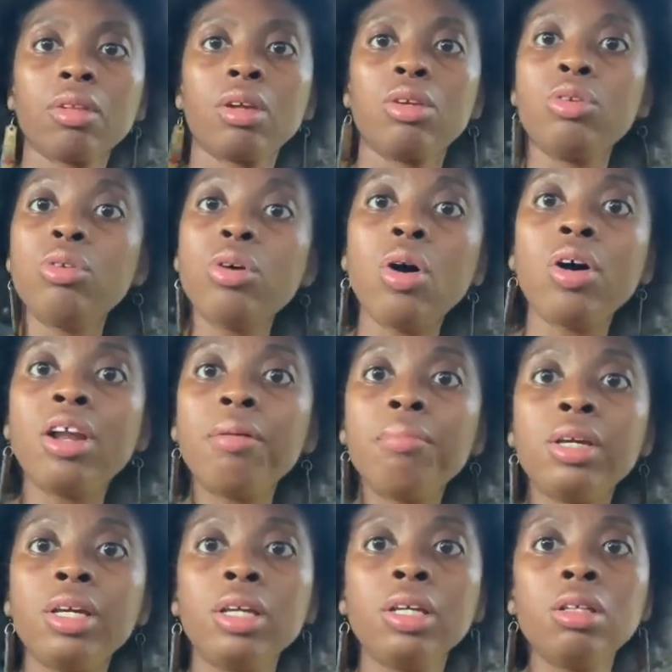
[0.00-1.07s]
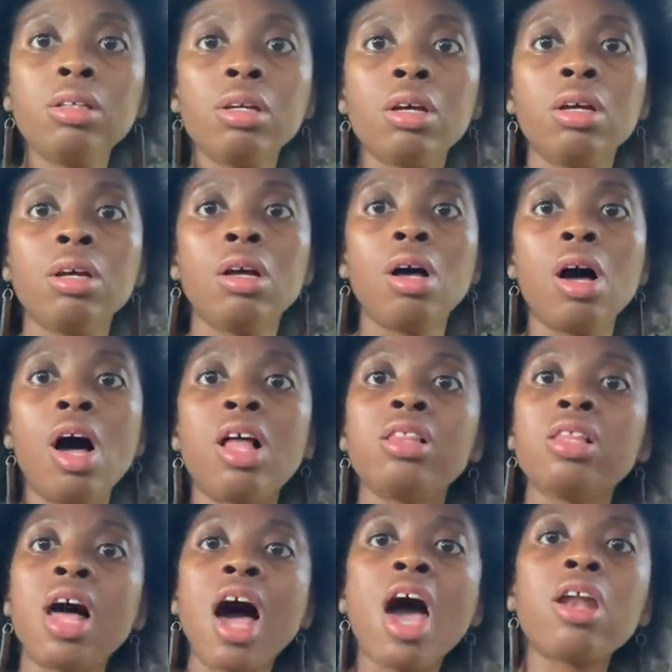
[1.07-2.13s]
you know what I mean? A
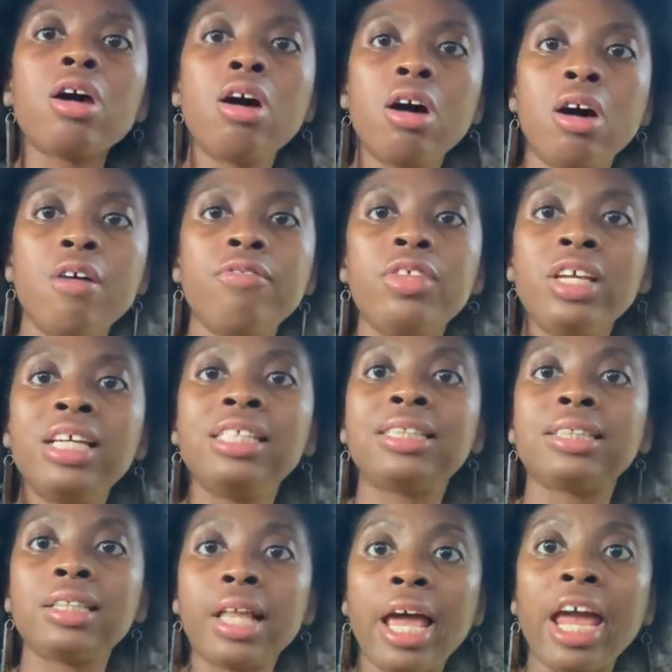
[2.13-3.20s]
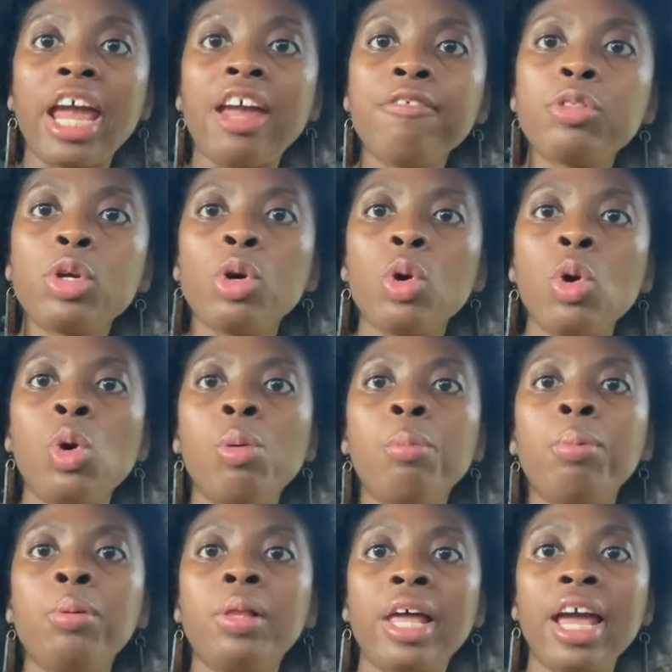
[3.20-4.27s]
lot of the enslaved
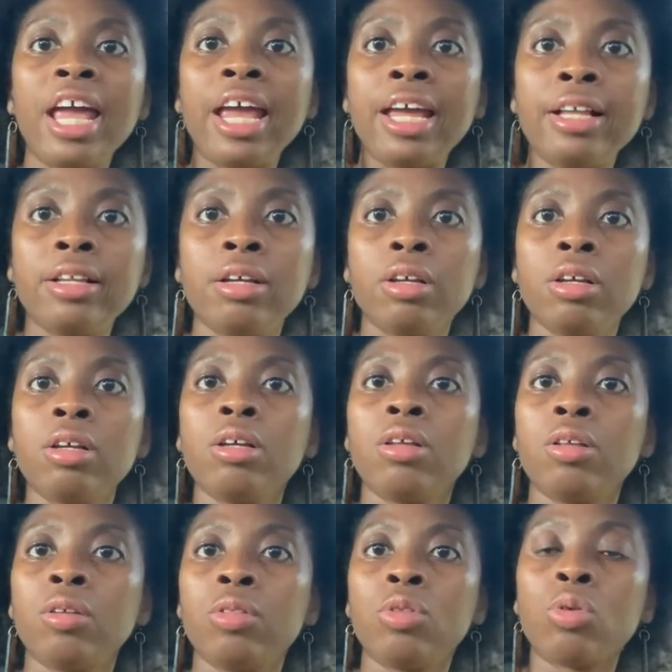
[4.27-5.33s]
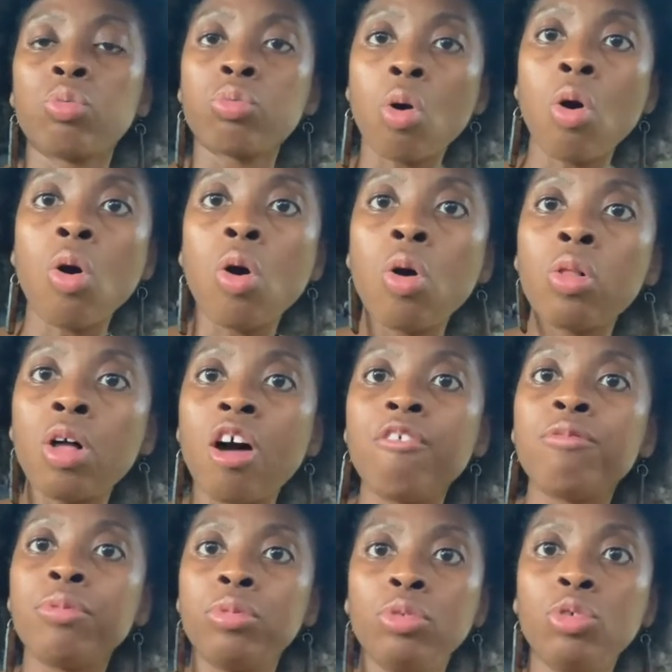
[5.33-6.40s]
played the role
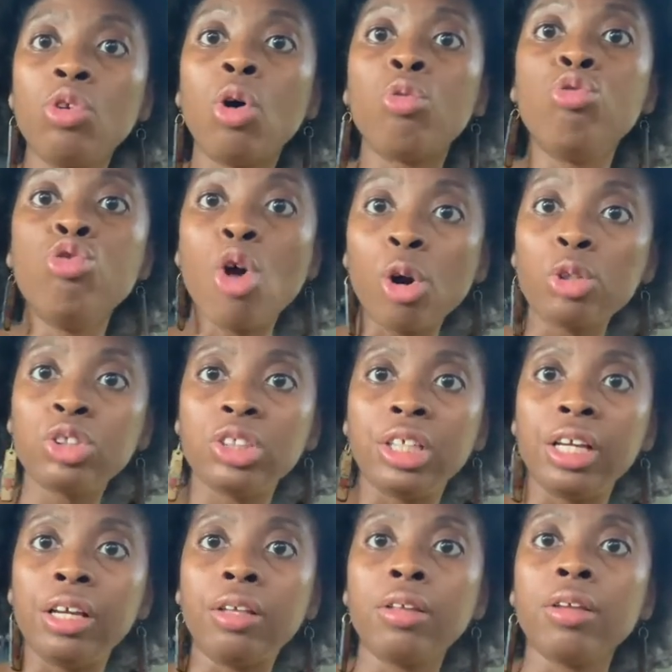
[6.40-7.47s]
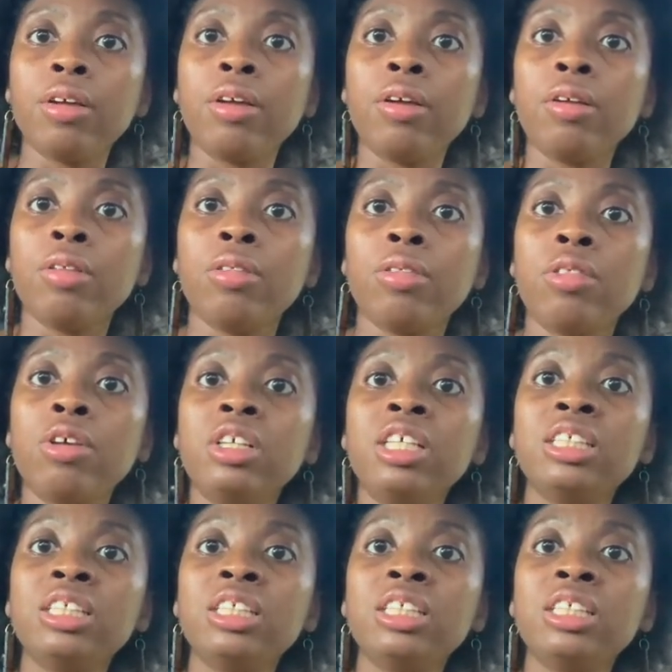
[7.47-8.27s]
of, you know, nursing the